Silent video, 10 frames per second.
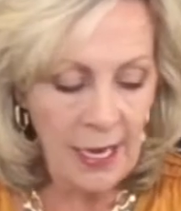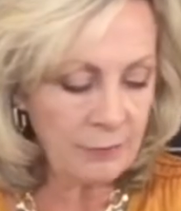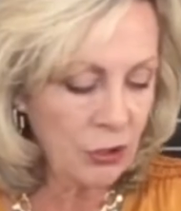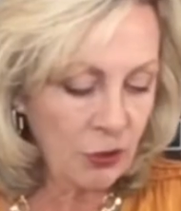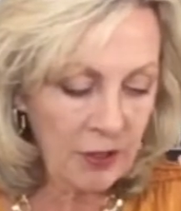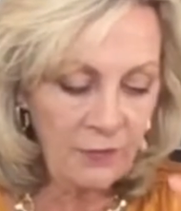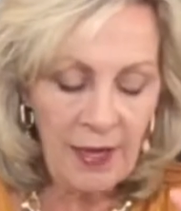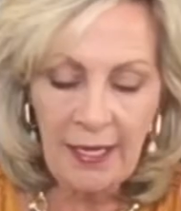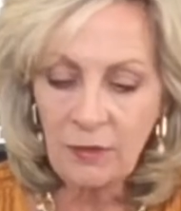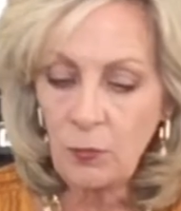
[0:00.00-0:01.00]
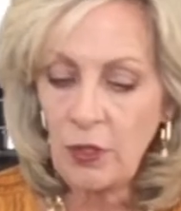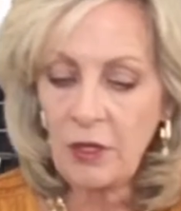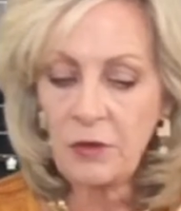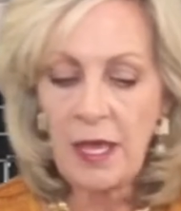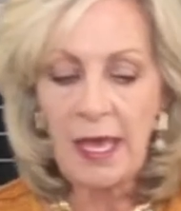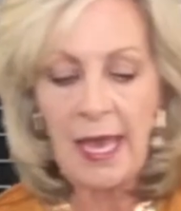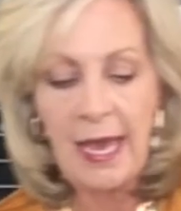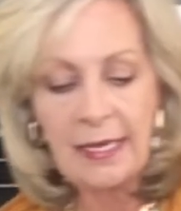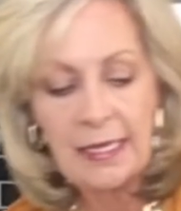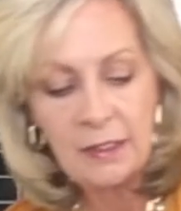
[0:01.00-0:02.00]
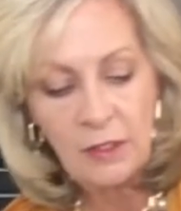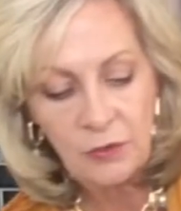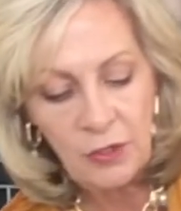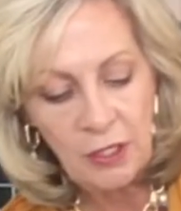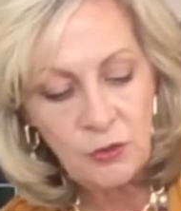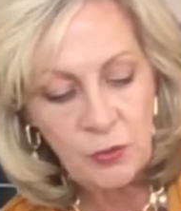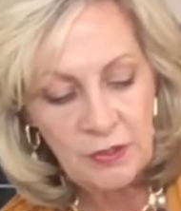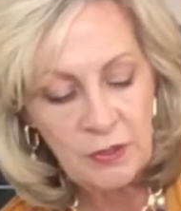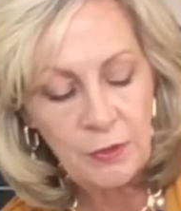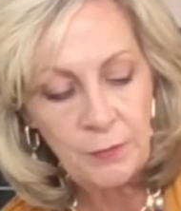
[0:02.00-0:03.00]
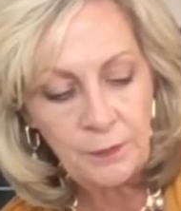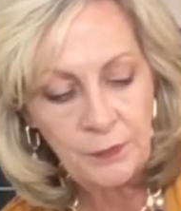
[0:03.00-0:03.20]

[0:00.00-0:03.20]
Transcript: I'm totally fine with adding a drizzle,